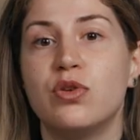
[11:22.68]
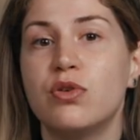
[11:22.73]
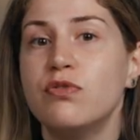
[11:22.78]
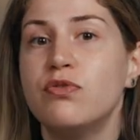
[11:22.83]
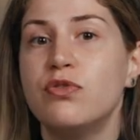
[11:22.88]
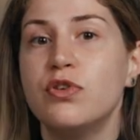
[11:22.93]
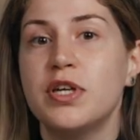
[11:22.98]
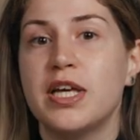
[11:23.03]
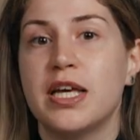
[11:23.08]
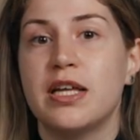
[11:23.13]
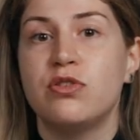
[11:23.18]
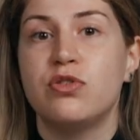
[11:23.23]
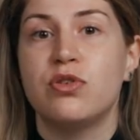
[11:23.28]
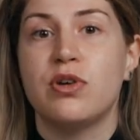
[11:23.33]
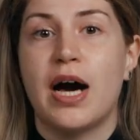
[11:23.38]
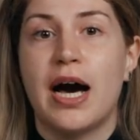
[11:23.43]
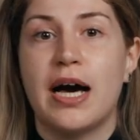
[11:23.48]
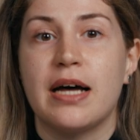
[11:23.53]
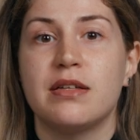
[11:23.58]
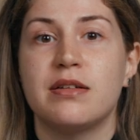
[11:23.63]
Don't forget to
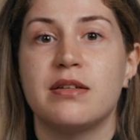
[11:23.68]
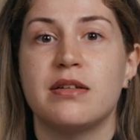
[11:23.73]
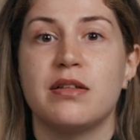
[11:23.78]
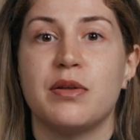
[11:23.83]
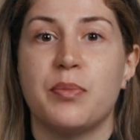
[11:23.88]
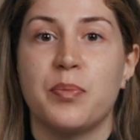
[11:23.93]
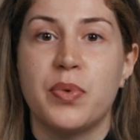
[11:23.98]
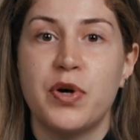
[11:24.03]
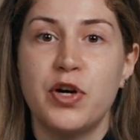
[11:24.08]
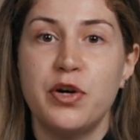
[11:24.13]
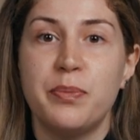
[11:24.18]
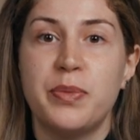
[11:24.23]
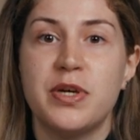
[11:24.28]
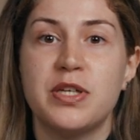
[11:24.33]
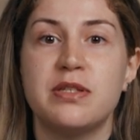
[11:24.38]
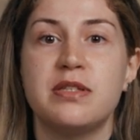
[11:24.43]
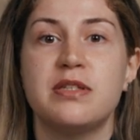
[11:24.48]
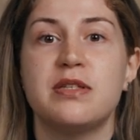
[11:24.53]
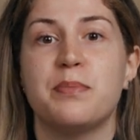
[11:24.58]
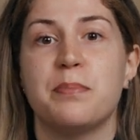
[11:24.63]
add the
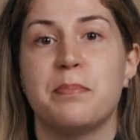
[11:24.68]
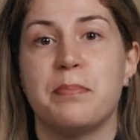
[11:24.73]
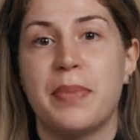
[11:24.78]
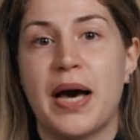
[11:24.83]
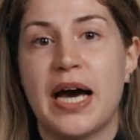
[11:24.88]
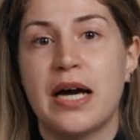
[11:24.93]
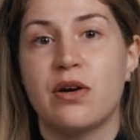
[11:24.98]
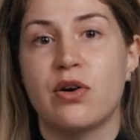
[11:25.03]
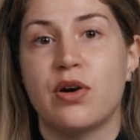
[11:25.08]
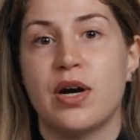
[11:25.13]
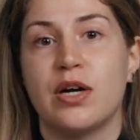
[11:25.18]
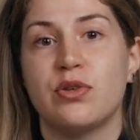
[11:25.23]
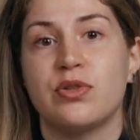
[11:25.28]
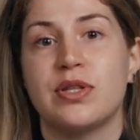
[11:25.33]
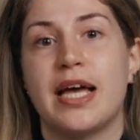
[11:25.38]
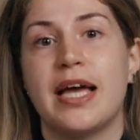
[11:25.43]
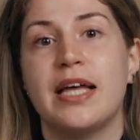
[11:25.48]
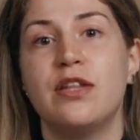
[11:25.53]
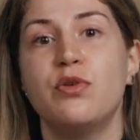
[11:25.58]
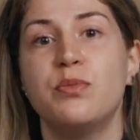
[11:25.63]
purpose,
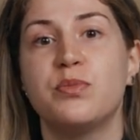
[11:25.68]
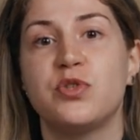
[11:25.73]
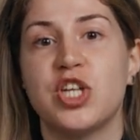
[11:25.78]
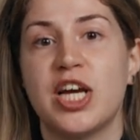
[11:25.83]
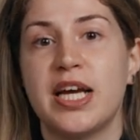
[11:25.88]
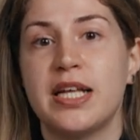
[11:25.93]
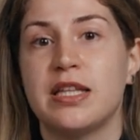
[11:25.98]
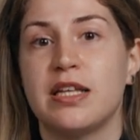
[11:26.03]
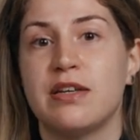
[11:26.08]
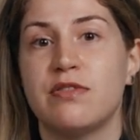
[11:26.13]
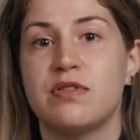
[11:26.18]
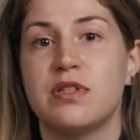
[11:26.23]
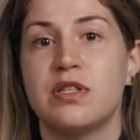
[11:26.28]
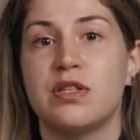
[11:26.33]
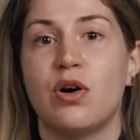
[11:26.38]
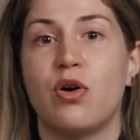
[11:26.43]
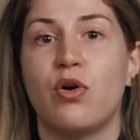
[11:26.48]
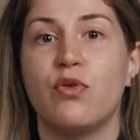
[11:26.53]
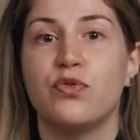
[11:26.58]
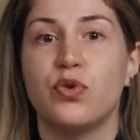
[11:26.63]
background, and
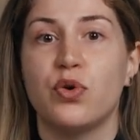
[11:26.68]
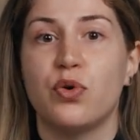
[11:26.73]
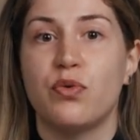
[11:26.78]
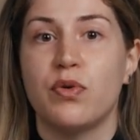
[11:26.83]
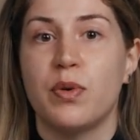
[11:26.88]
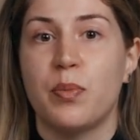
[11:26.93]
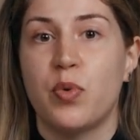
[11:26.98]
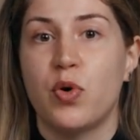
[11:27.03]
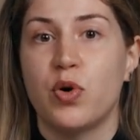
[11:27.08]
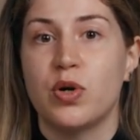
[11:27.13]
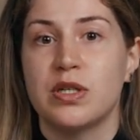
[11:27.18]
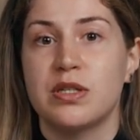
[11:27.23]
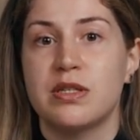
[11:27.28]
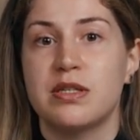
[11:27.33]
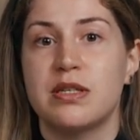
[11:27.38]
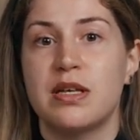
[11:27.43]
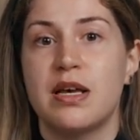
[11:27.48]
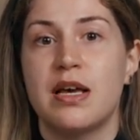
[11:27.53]
objectives of your reports.